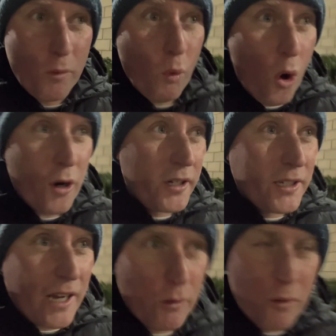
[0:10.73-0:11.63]
walking
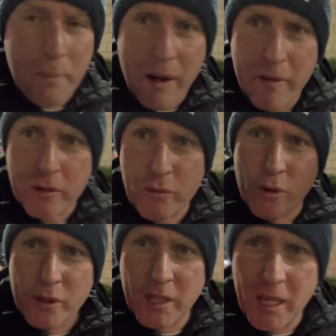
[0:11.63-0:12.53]
down Barrack
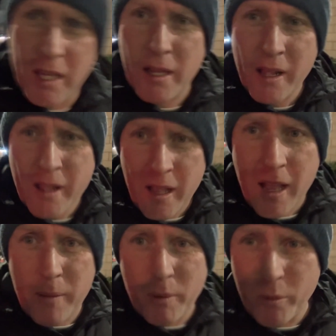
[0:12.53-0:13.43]
Road here, but we're